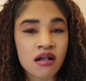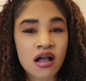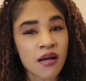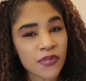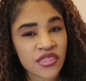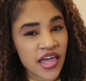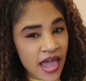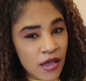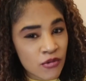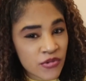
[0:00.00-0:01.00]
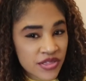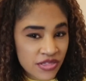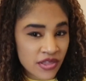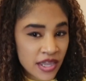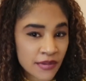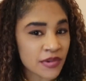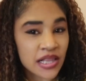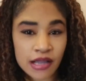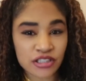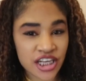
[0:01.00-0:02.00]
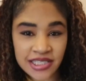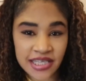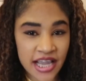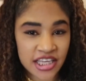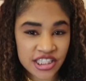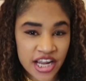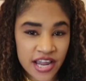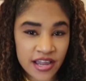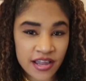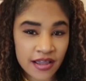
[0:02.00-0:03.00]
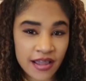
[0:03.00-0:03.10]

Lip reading: Couple that with him clout chasing AJ,